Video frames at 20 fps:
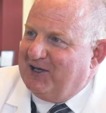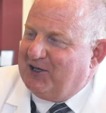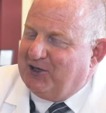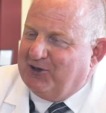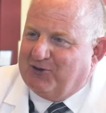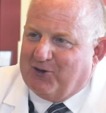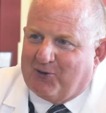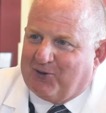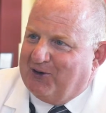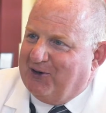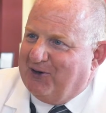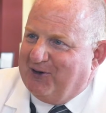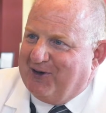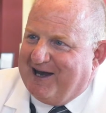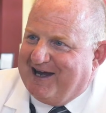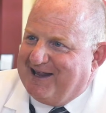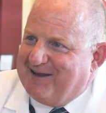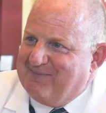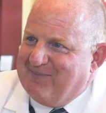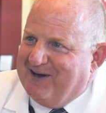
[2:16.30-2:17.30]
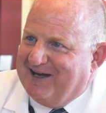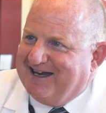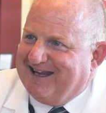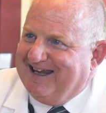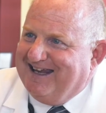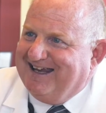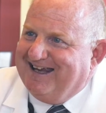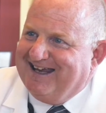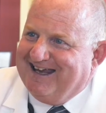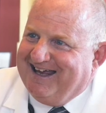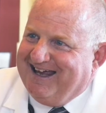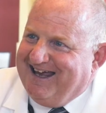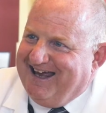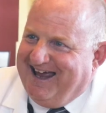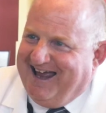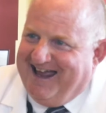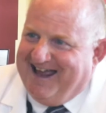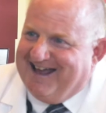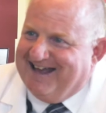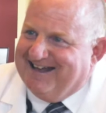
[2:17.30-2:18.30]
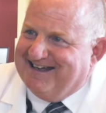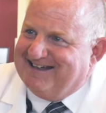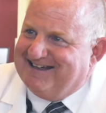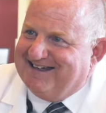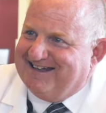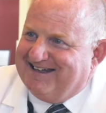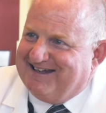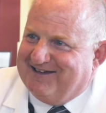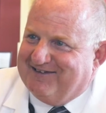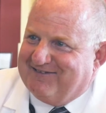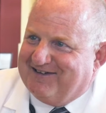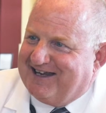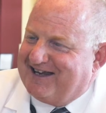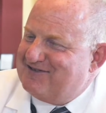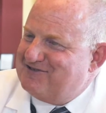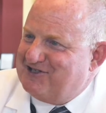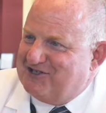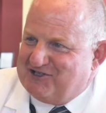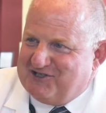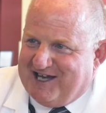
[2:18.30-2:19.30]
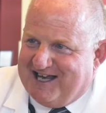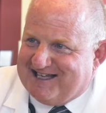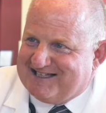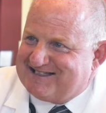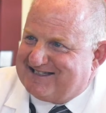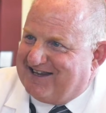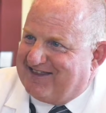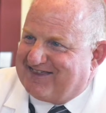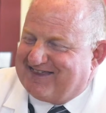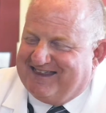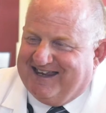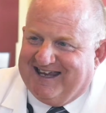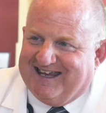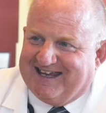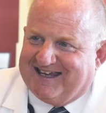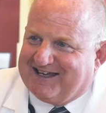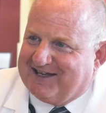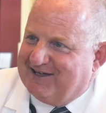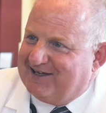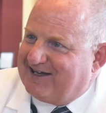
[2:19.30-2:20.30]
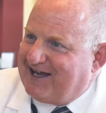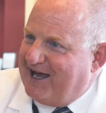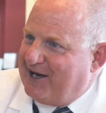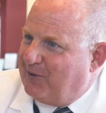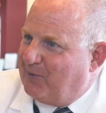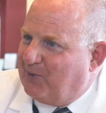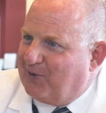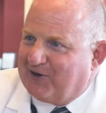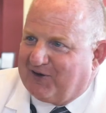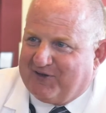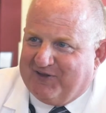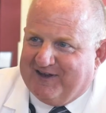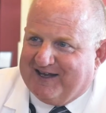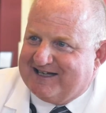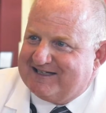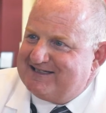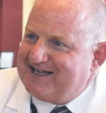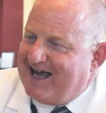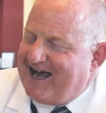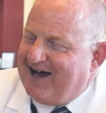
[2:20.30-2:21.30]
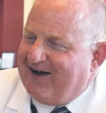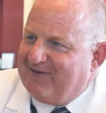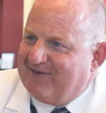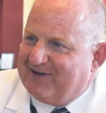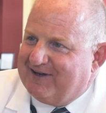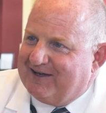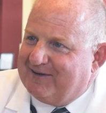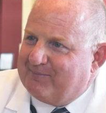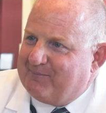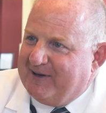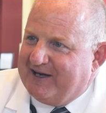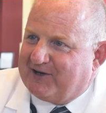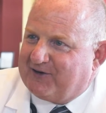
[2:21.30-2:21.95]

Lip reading: you don't hurt anybody, and it gives you a chance to think and kind of work things out and be